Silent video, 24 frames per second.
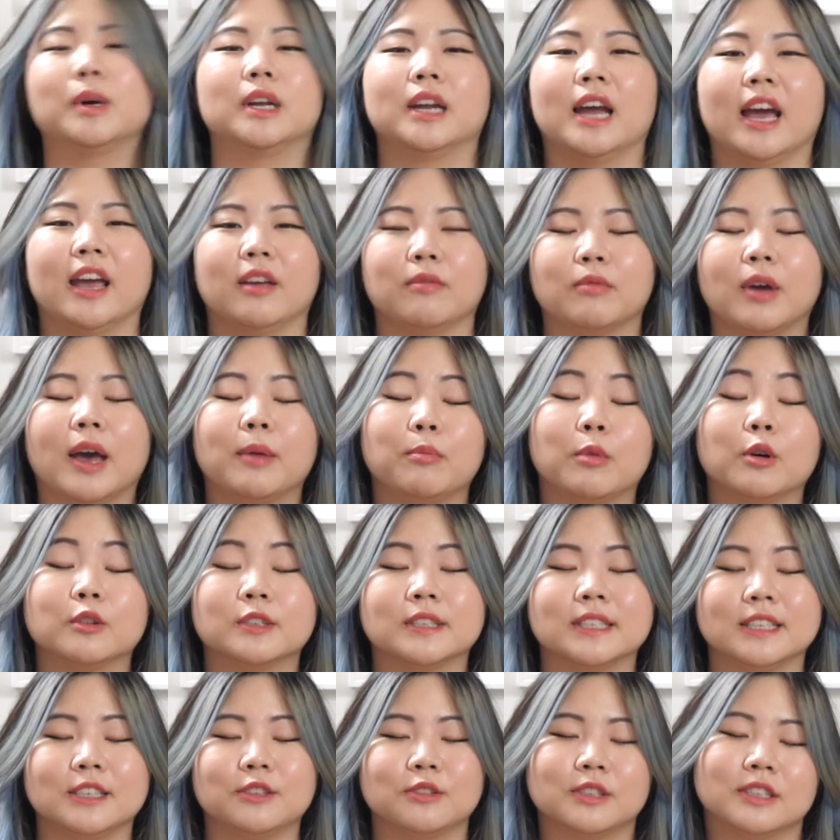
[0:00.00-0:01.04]
but I
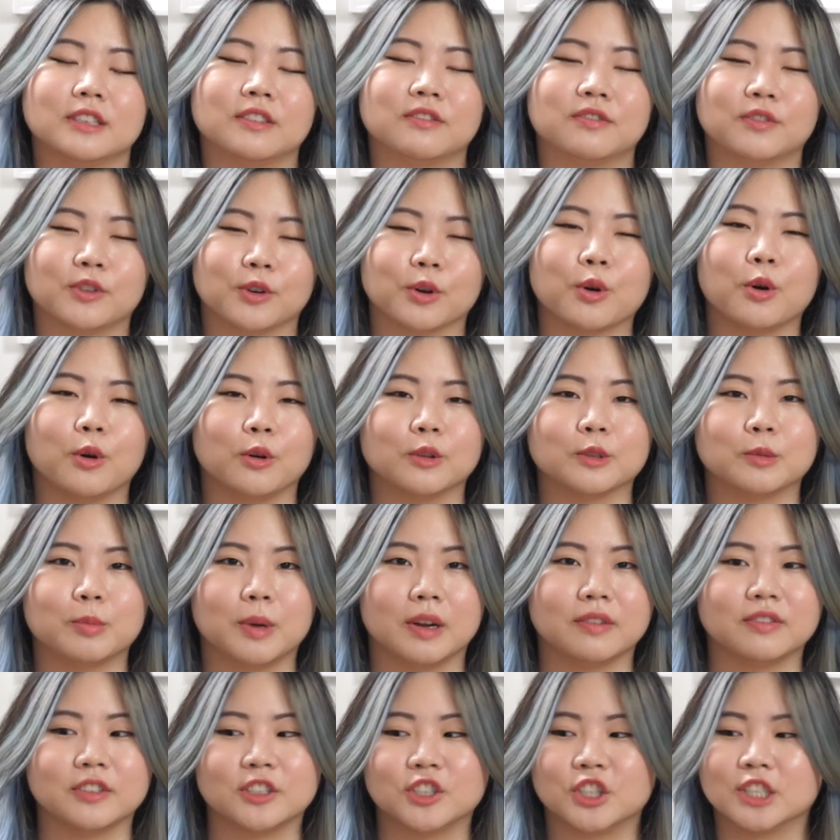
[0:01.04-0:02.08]
mostly use it for cold
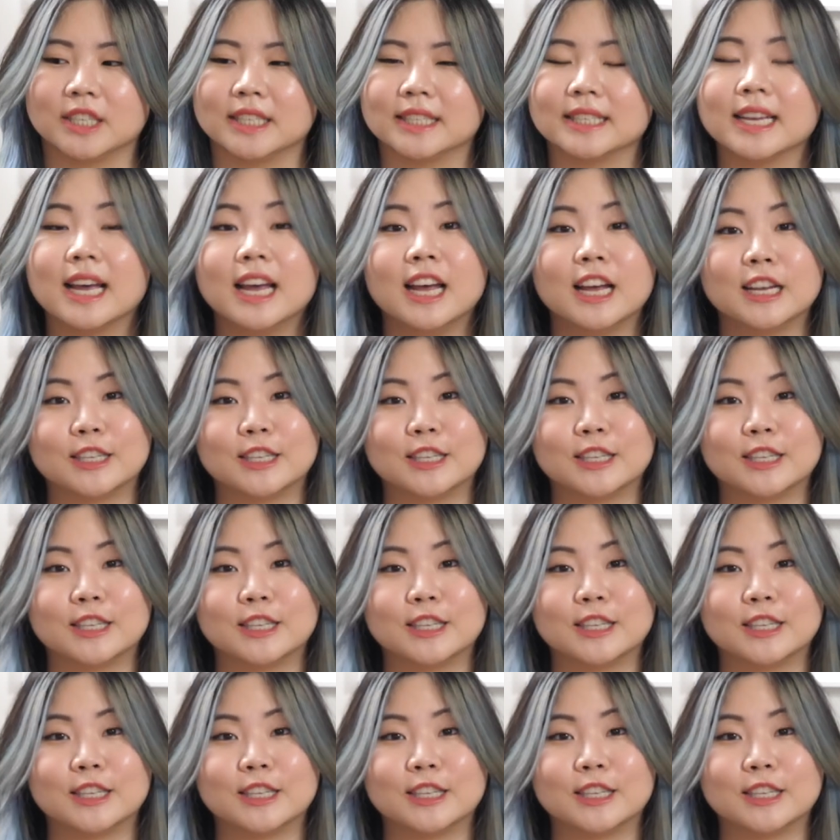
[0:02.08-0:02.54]
beverages.